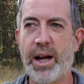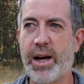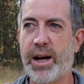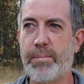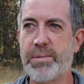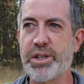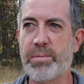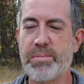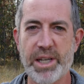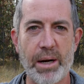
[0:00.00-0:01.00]
Um, so
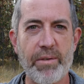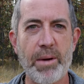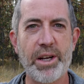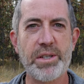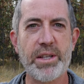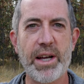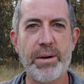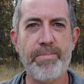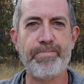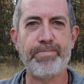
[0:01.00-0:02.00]
sign up for my
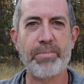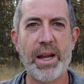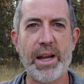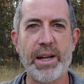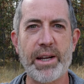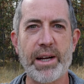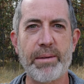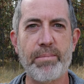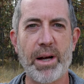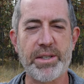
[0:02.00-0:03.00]
newsletter and
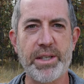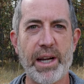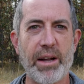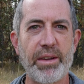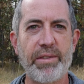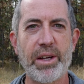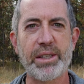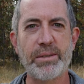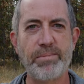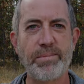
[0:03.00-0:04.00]
uh, I'll see you out in the field.